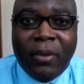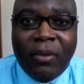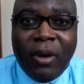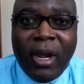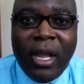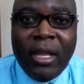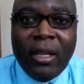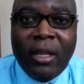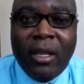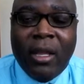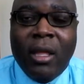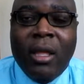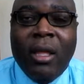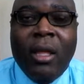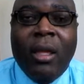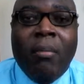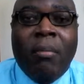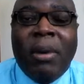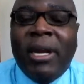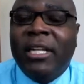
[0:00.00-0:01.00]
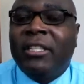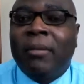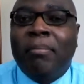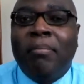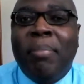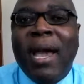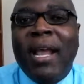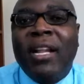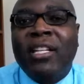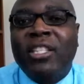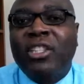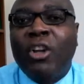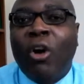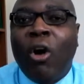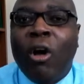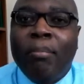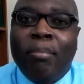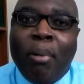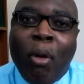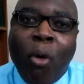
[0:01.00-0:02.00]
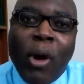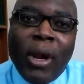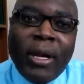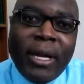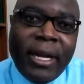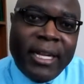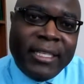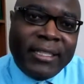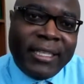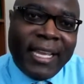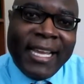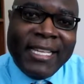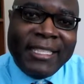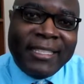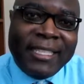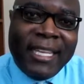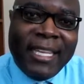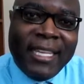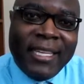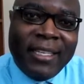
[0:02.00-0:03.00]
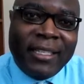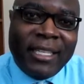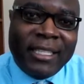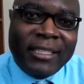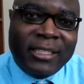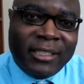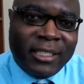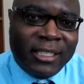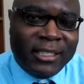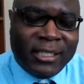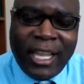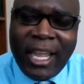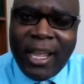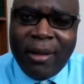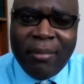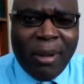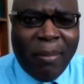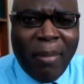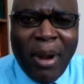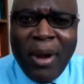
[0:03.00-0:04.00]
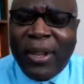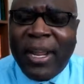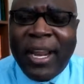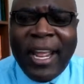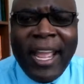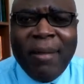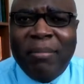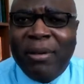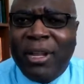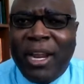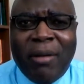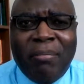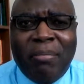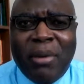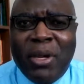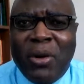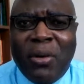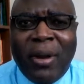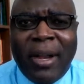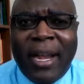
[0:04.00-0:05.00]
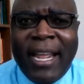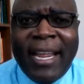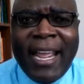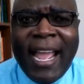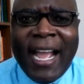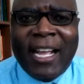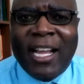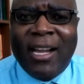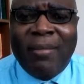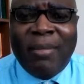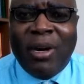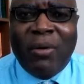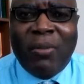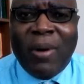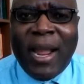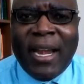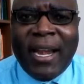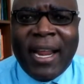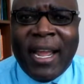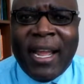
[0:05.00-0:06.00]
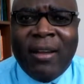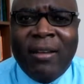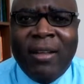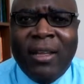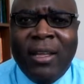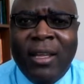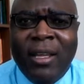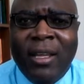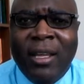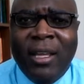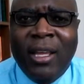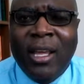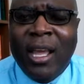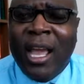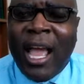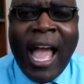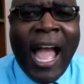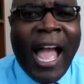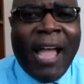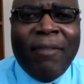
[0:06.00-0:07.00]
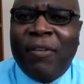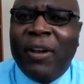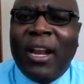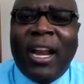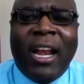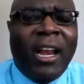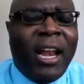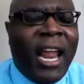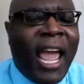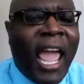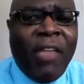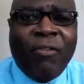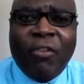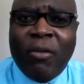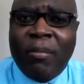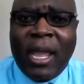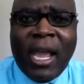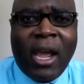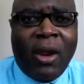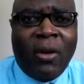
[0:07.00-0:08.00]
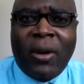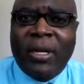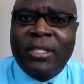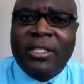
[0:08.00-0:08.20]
right? But it's a better starting point than this this American healthcare bill that they got coming up right now. For the life of me, I don't